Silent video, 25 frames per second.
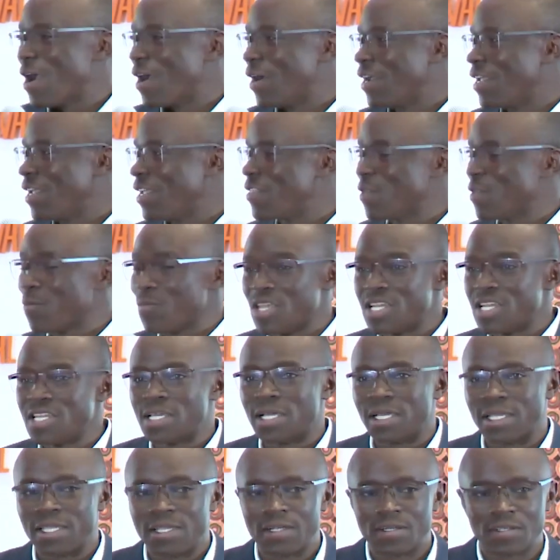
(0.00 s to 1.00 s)
in the
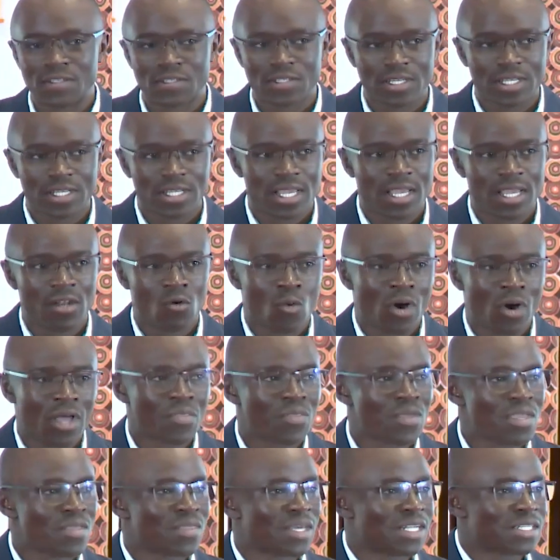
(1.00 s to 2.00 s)
media industry, and one
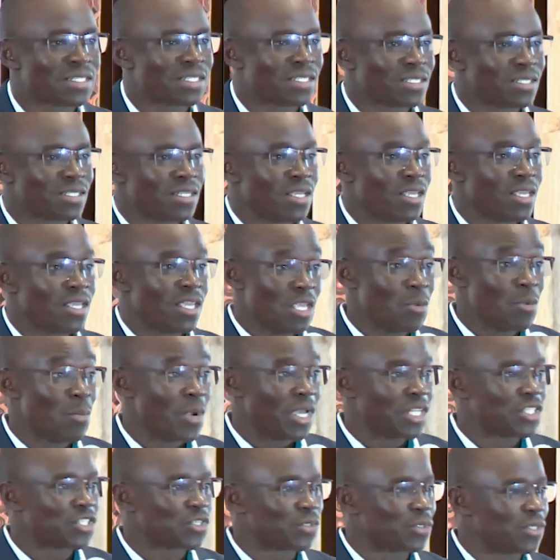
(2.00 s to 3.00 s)
thing that he
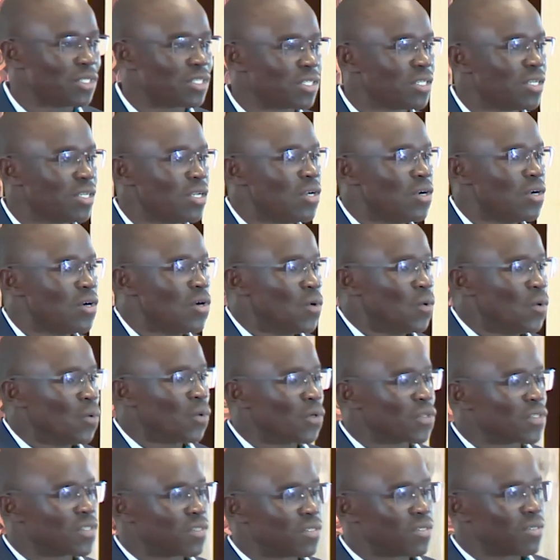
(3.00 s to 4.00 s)
mentioned
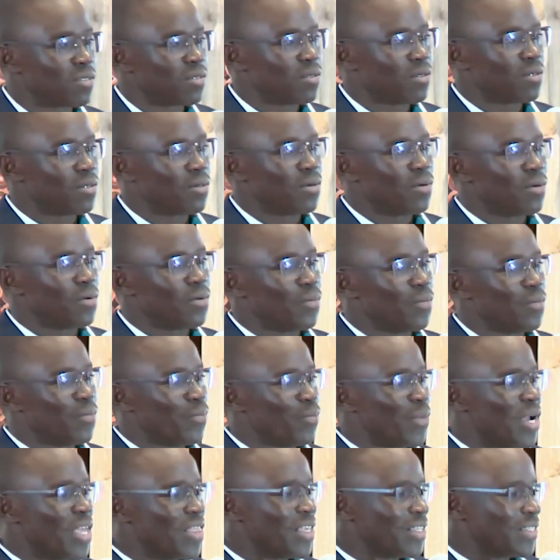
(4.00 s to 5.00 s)
was
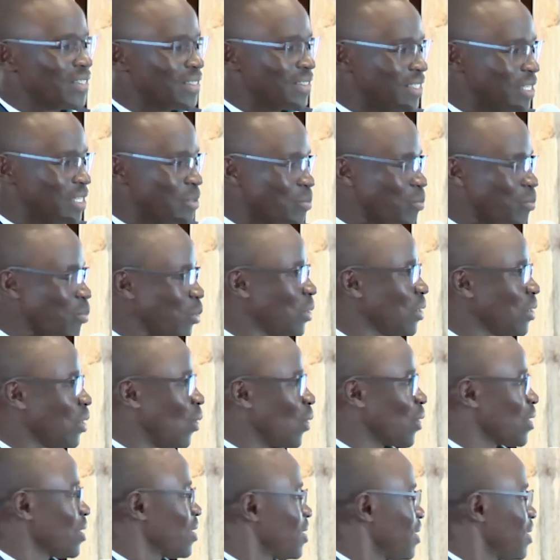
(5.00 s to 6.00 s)
by the simple or